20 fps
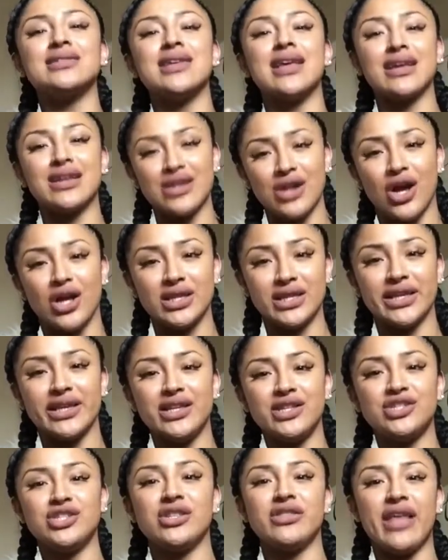
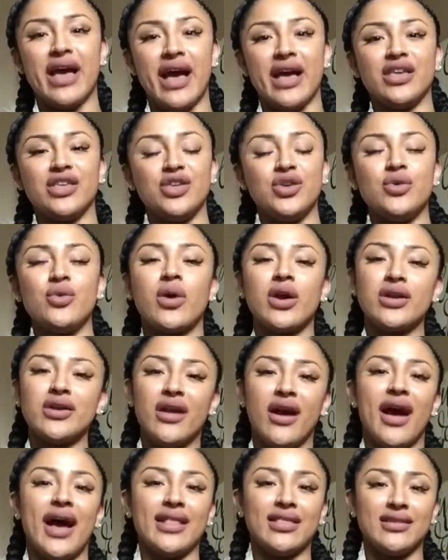acknowledge that you are
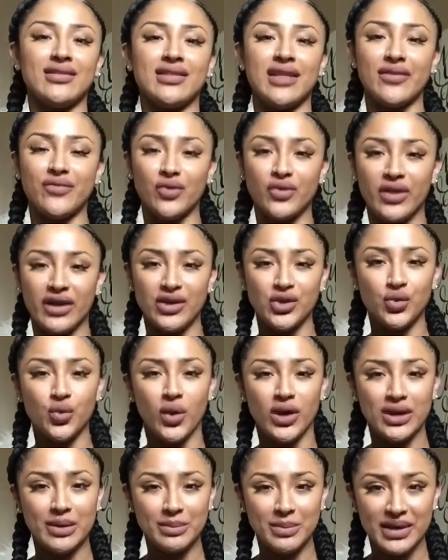not at the level that you
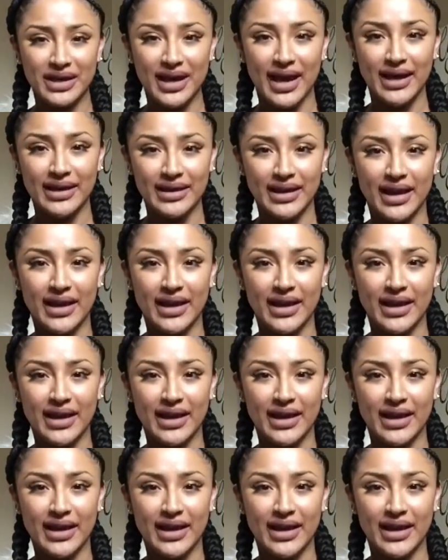want to be at